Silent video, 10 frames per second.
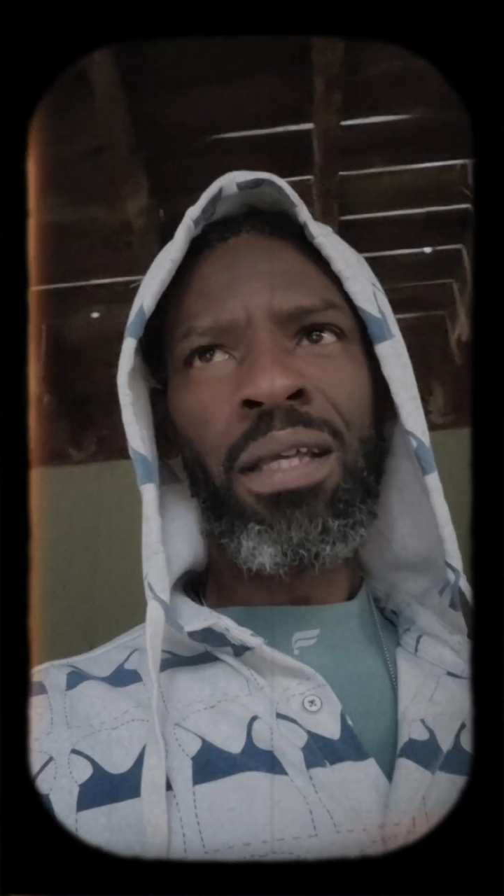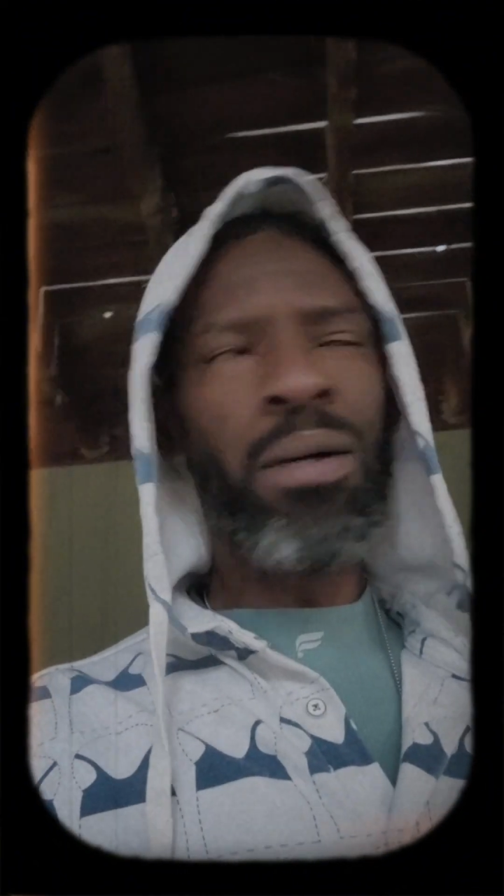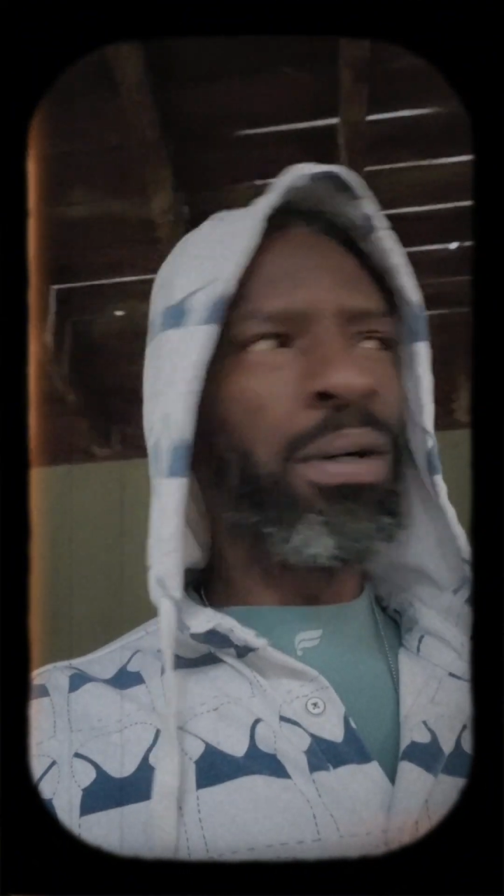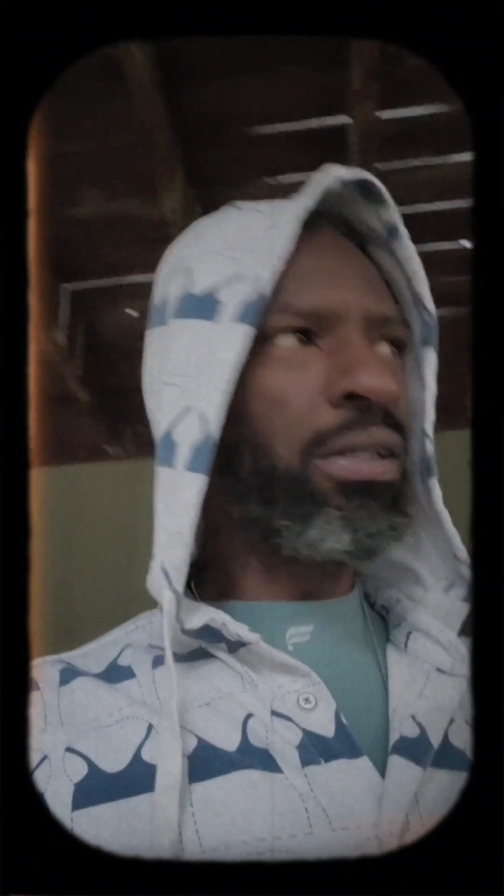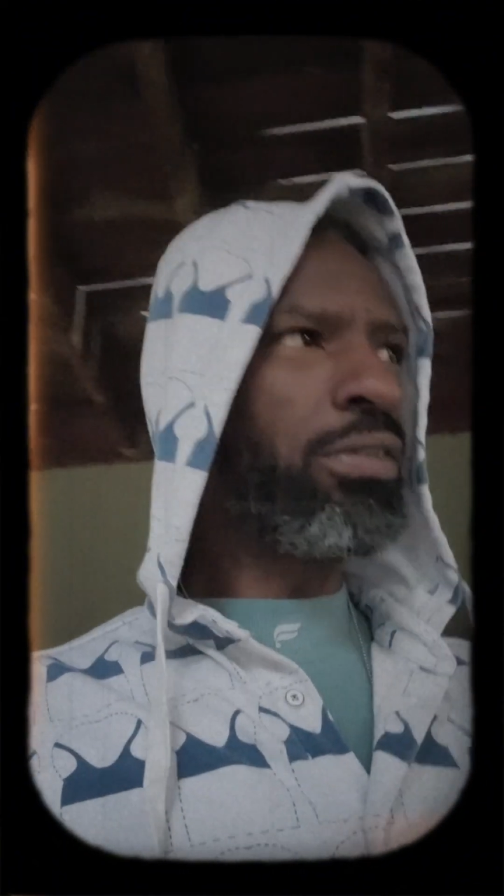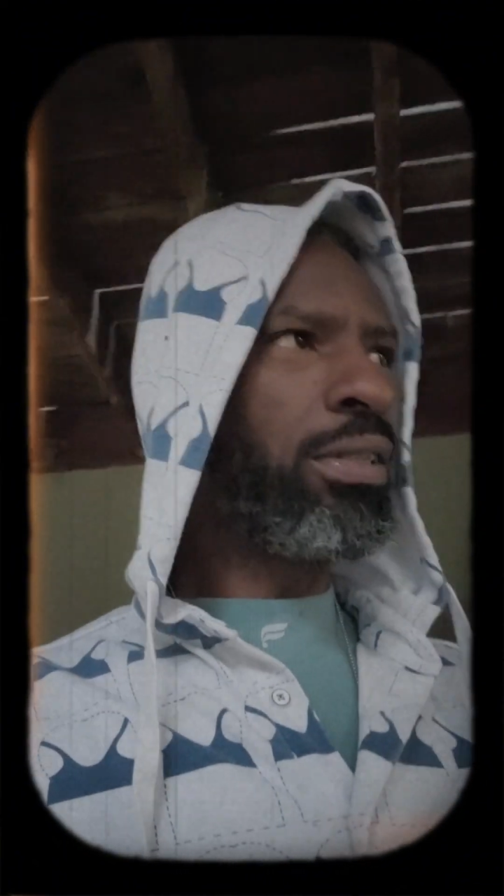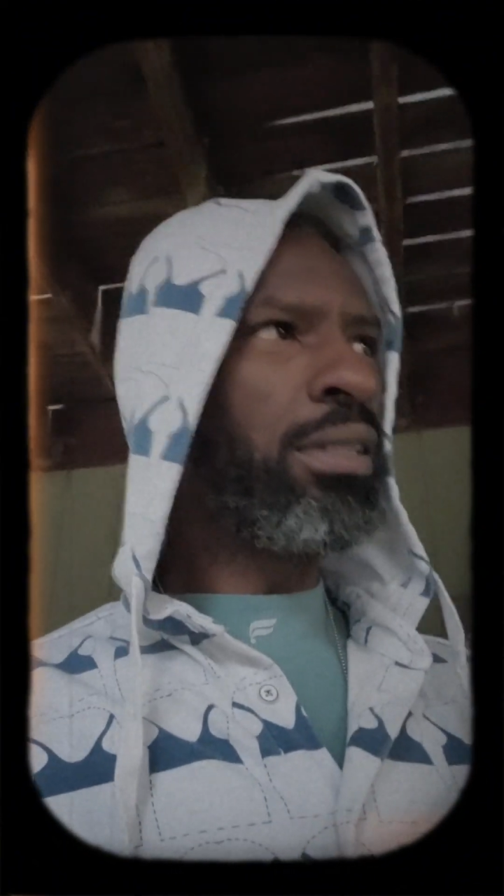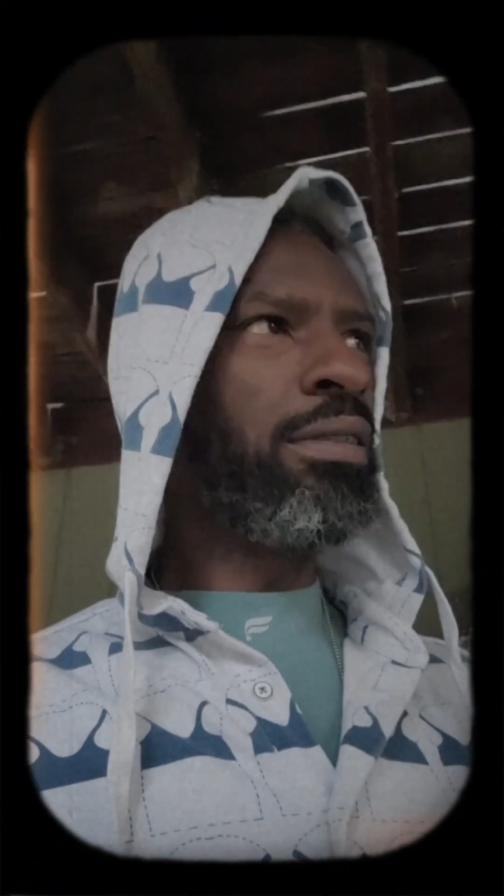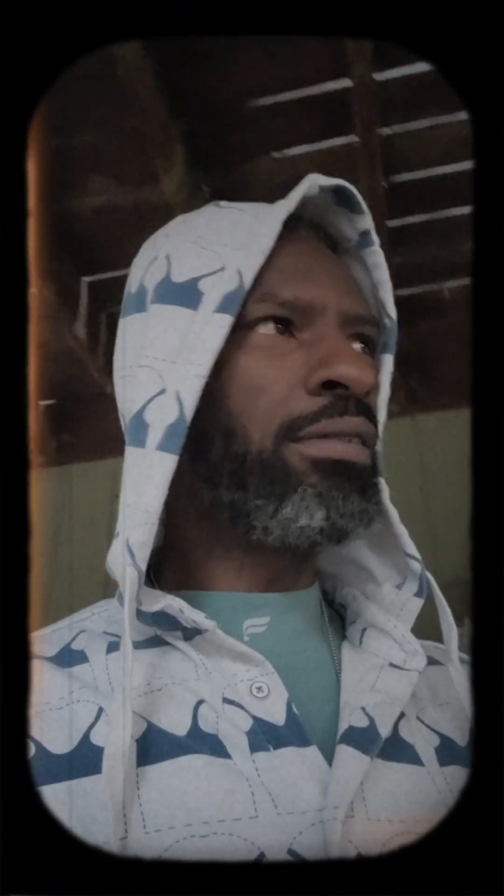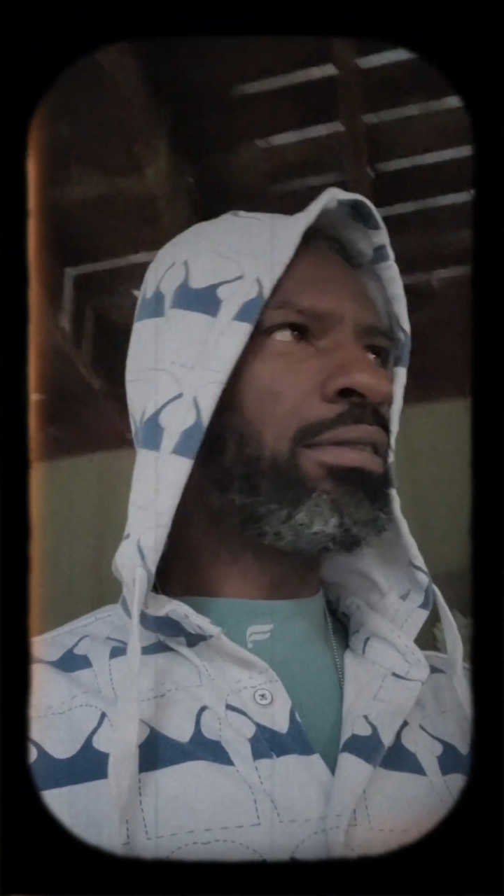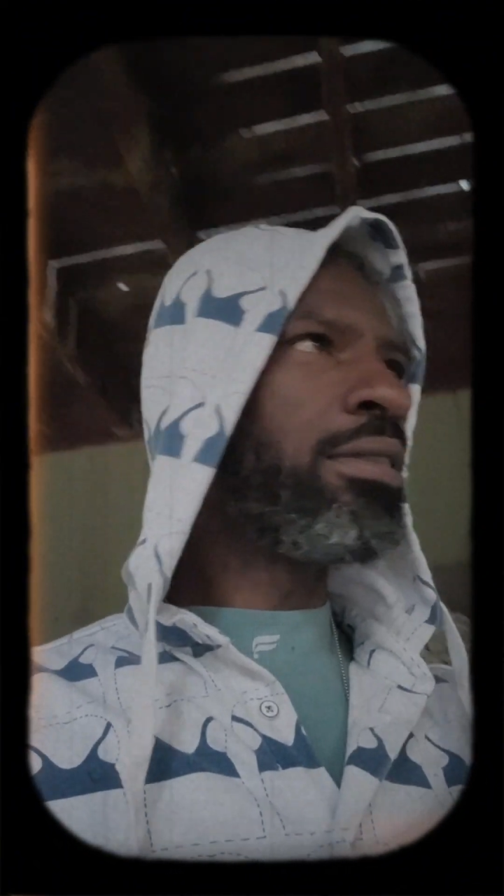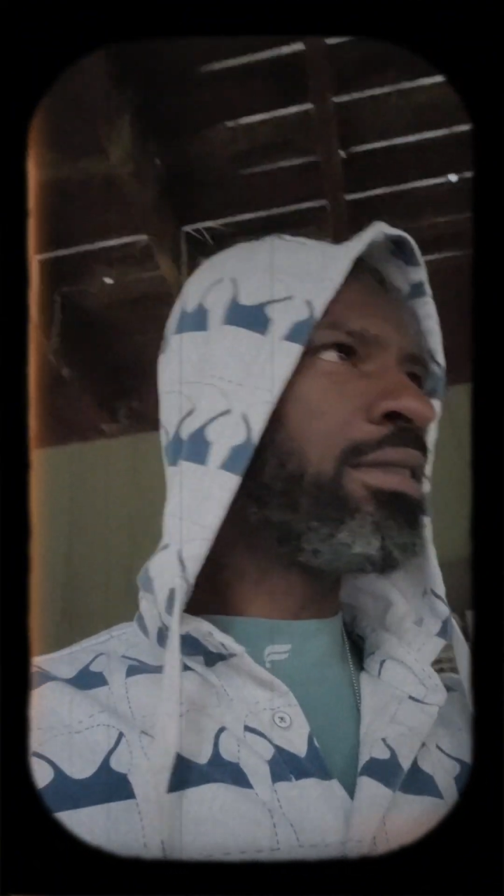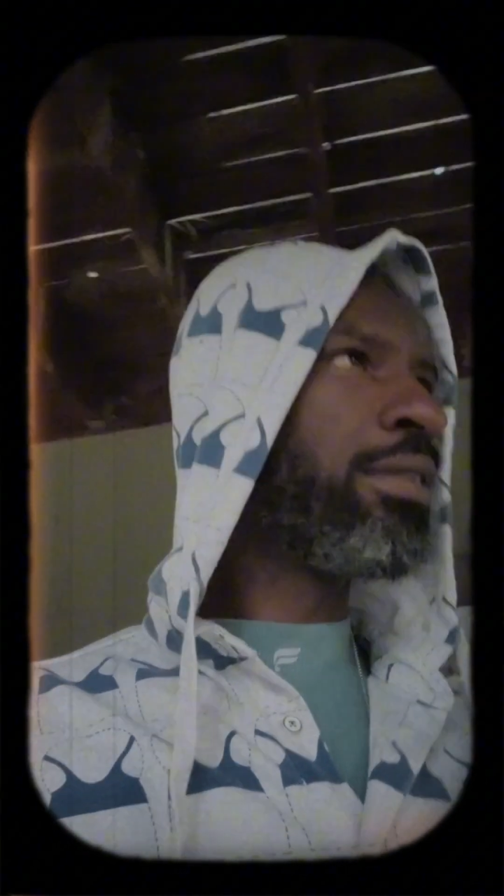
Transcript: And while she's